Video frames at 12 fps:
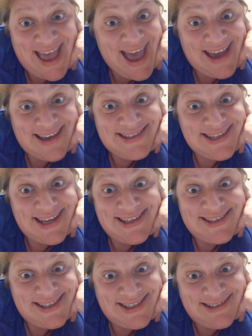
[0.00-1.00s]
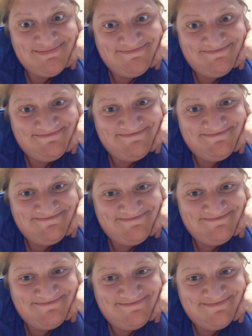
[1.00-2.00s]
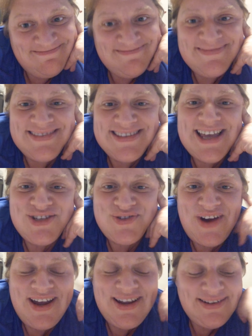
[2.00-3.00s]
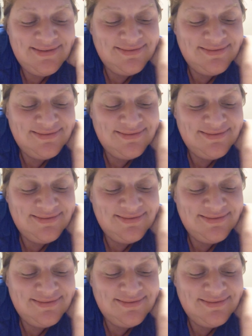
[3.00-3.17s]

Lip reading: accent. That's right.